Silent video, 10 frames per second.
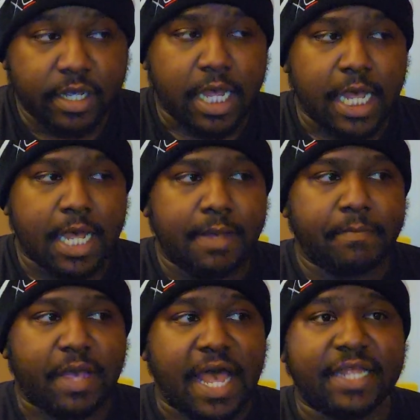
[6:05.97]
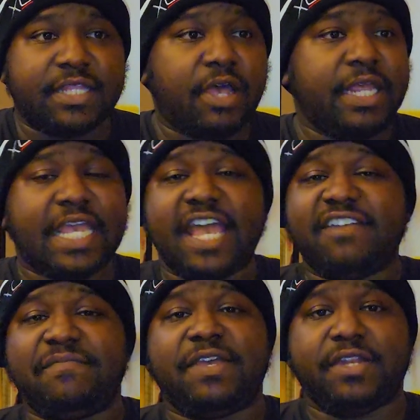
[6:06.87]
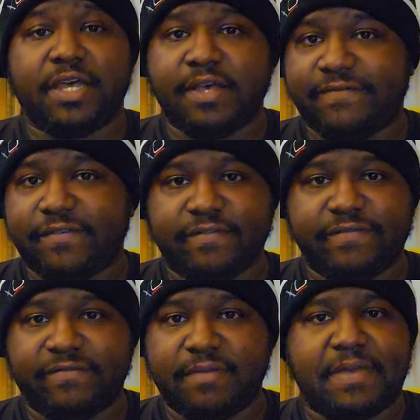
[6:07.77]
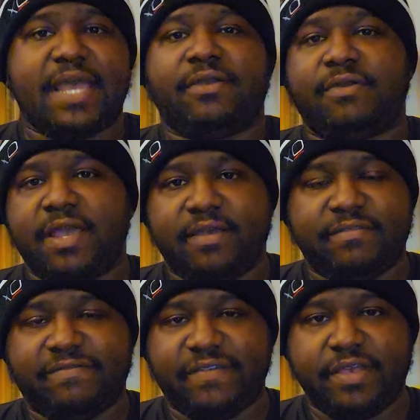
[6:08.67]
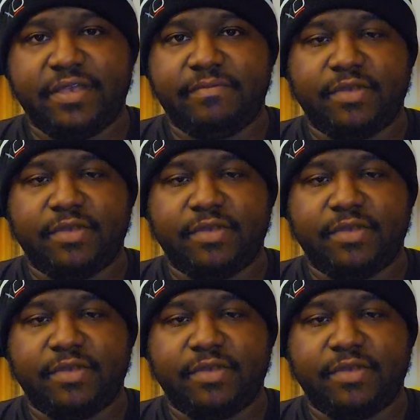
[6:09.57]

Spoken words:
I thought it gave me enough of the background of the film.